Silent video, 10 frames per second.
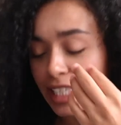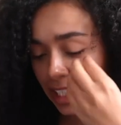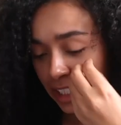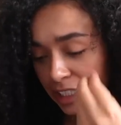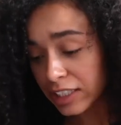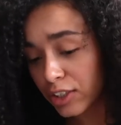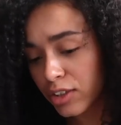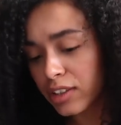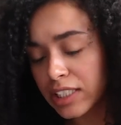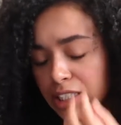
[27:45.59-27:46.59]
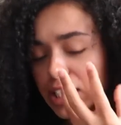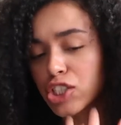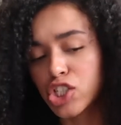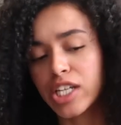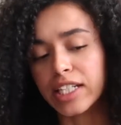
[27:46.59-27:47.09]
like literally like
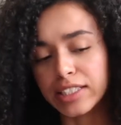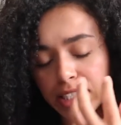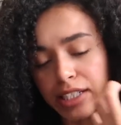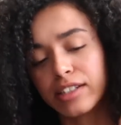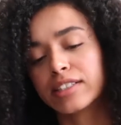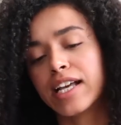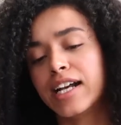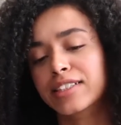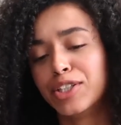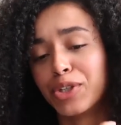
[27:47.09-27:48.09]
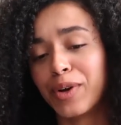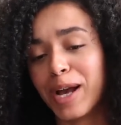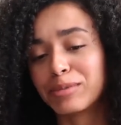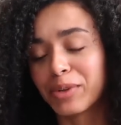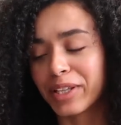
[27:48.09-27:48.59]
shedding tears, had to
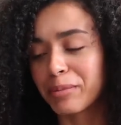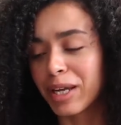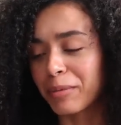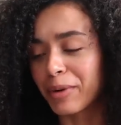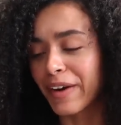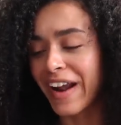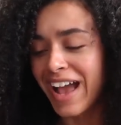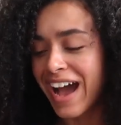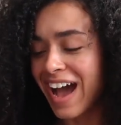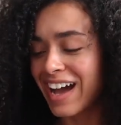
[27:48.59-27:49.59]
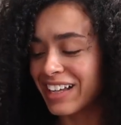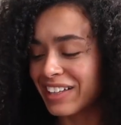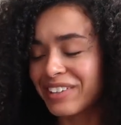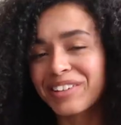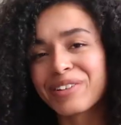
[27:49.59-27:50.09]
grab toilet paper,
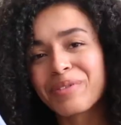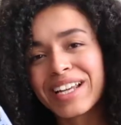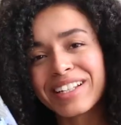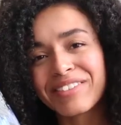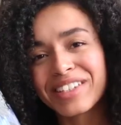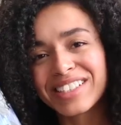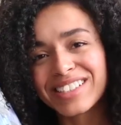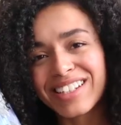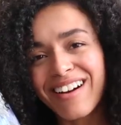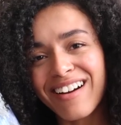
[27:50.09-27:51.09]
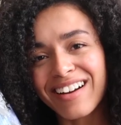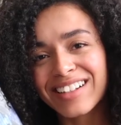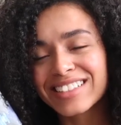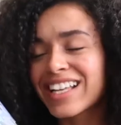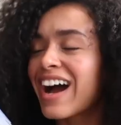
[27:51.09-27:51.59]
The Weight of the
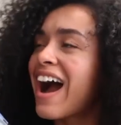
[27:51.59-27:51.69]
Stars.